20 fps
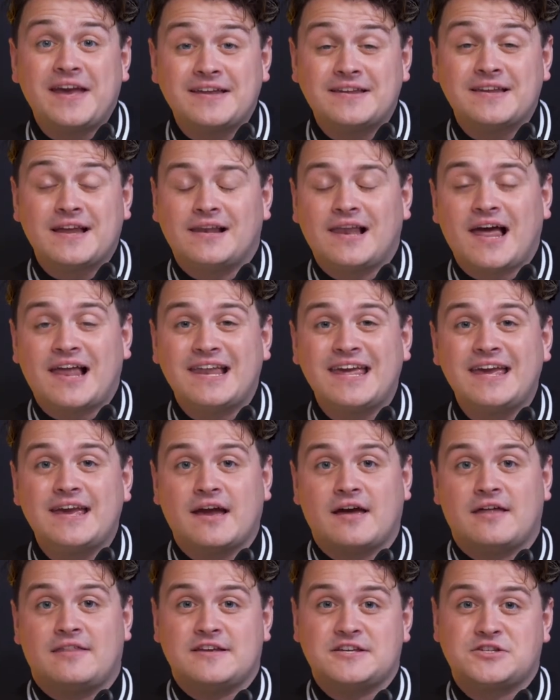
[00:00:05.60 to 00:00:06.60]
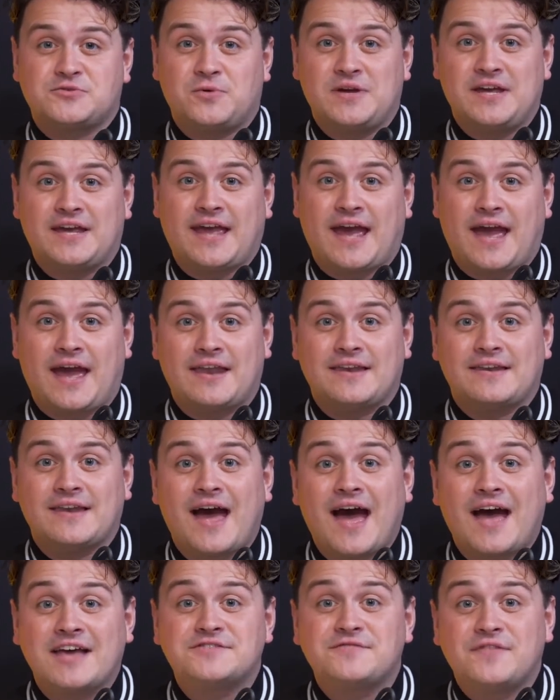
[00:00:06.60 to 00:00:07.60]
in La Liga this weekend
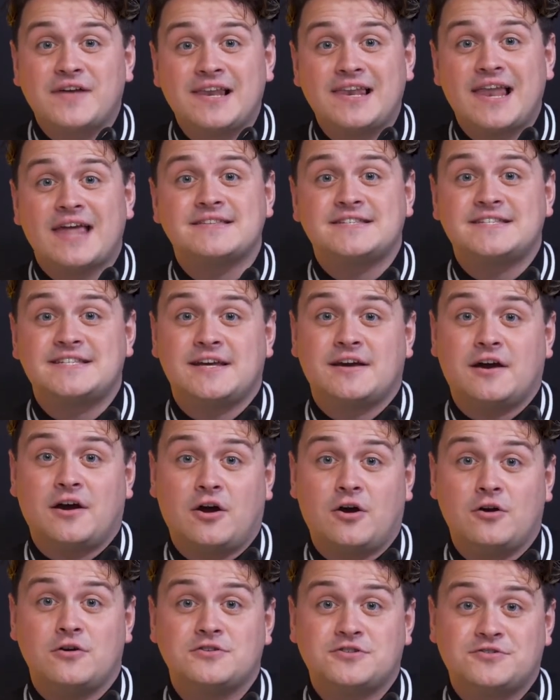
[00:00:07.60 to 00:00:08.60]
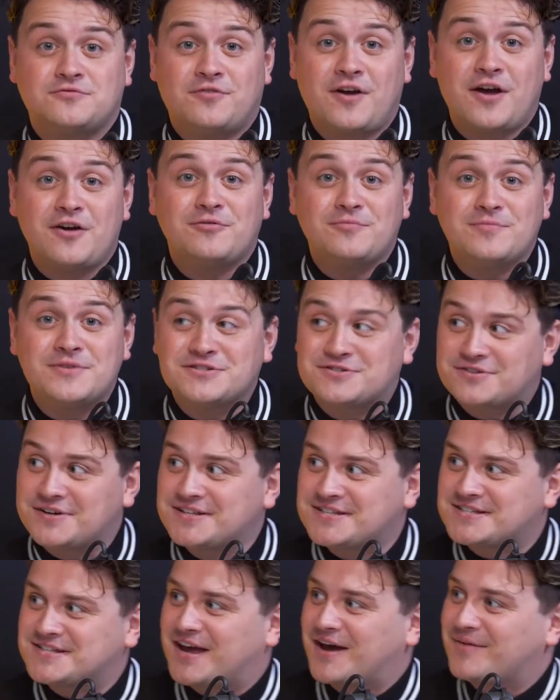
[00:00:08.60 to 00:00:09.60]
as Valencia host Real
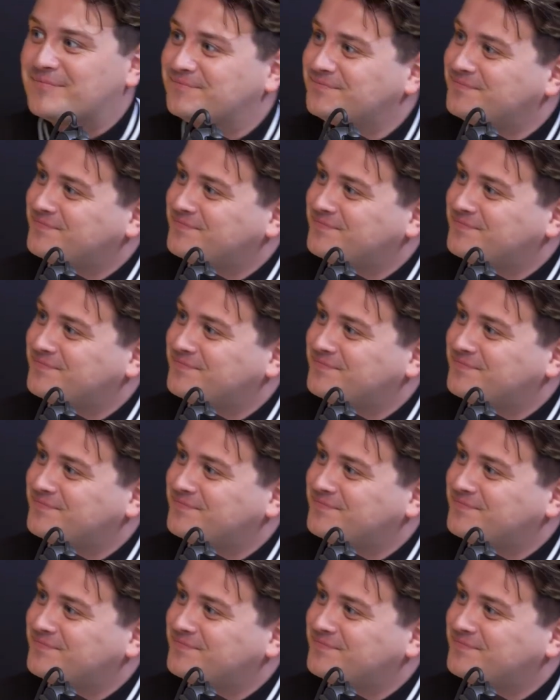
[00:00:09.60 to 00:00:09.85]
Madrid, Sam.